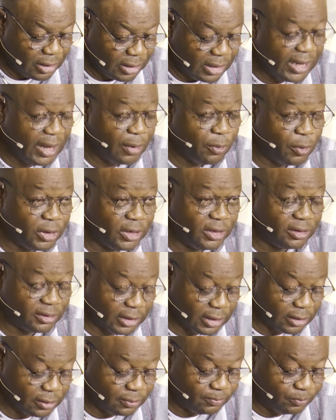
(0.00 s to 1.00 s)
Hear what he
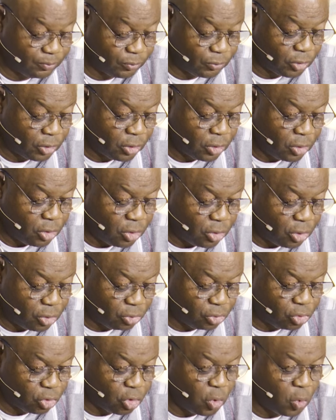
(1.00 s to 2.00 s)
said.
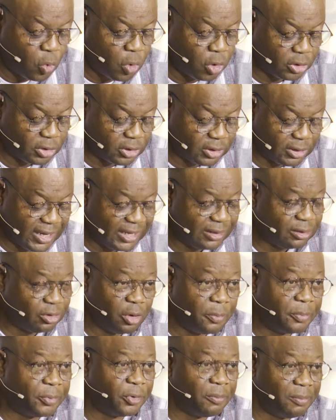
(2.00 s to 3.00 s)
So what? That's
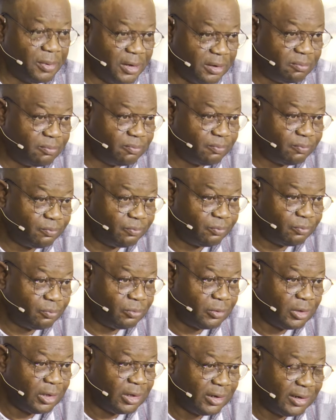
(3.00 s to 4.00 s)
your problem.
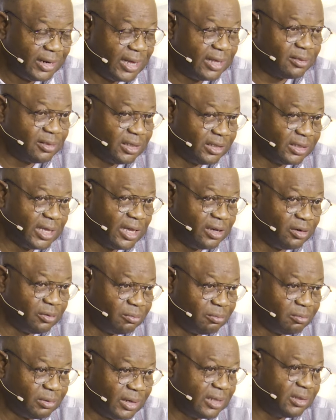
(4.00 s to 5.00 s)
That's
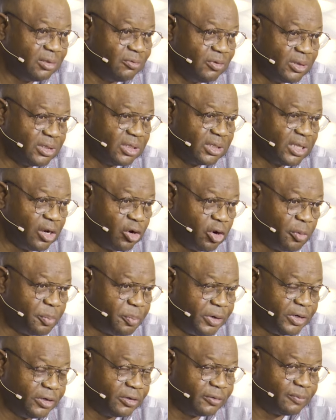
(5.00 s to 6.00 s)
Satan. That's the way Satan
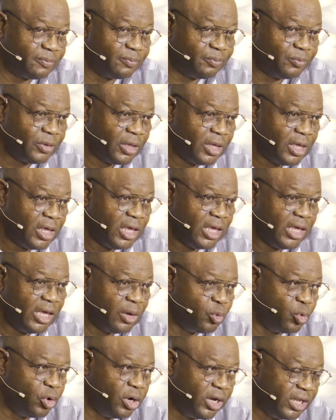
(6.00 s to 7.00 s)
operates.
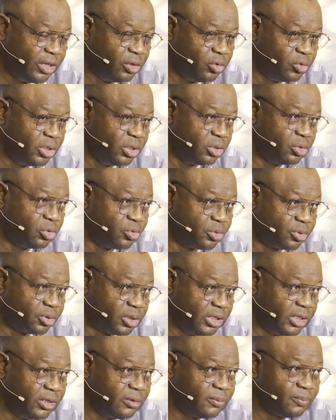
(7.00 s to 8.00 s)
He will lead you into
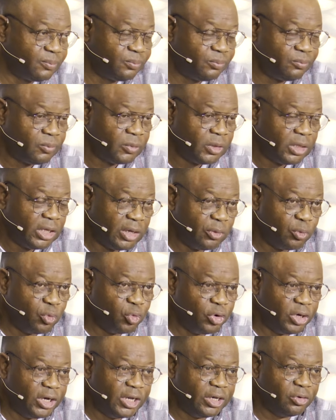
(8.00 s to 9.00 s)
sin. He
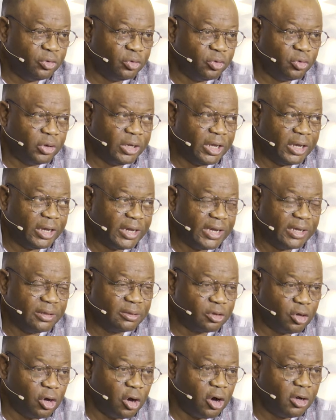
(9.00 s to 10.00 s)
will lead you
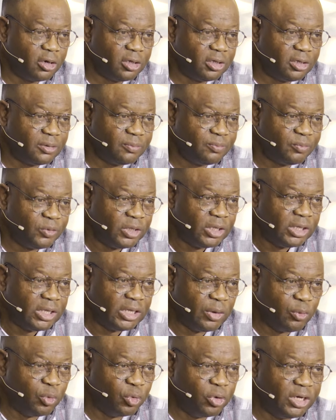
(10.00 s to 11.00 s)
against God.
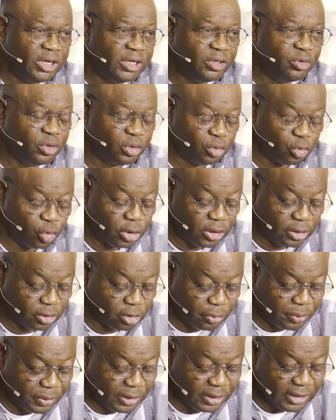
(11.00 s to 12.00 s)
He will lead you into
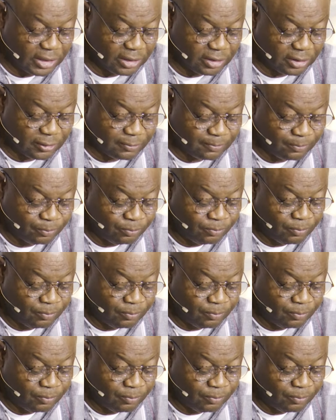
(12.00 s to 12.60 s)
disobedience.